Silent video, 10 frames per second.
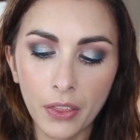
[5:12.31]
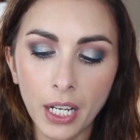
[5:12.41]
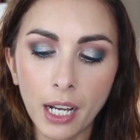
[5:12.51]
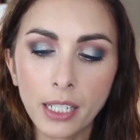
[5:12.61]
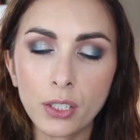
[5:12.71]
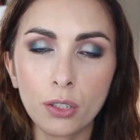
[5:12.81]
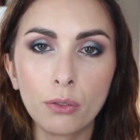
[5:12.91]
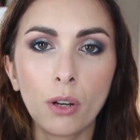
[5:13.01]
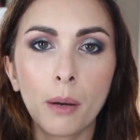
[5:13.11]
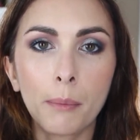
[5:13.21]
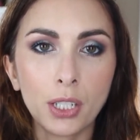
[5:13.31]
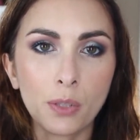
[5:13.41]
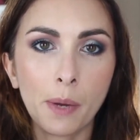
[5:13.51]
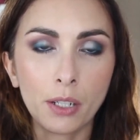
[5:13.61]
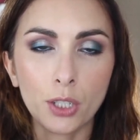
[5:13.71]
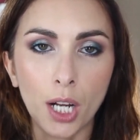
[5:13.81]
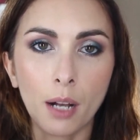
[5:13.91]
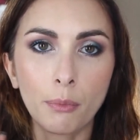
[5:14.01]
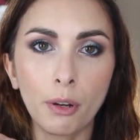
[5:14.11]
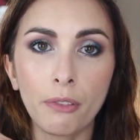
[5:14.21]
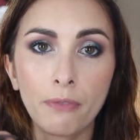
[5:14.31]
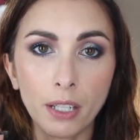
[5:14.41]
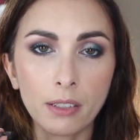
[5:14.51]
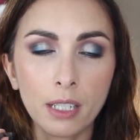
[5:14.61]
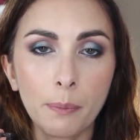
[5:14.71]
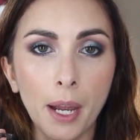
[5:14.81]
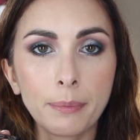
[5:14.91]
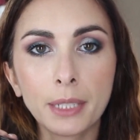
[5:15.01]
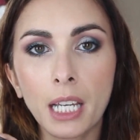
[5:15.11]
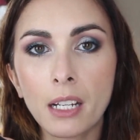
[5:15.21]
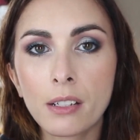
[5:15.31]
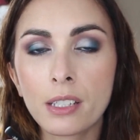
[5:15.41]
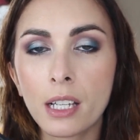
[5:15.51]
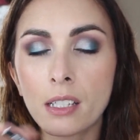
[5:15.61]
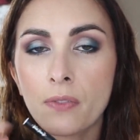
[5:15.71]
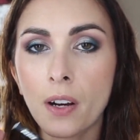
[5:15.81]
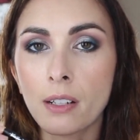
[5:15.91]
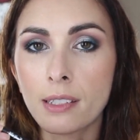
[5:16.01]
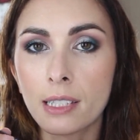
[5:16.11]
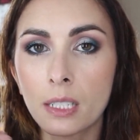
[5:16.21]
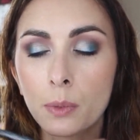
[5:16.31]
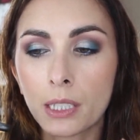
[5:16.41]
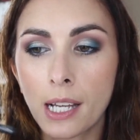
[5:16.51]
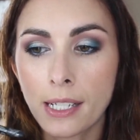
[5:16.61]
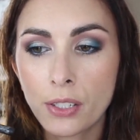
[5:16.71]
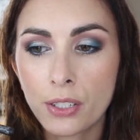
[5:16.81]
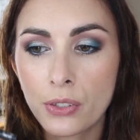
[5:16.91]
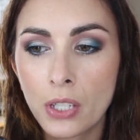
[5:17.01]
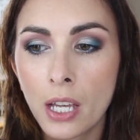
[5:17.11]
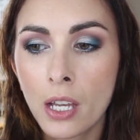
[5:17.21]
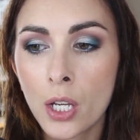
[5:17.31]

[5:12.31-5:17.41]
think I do a much better job with felt tip applicators as far as liquid liners.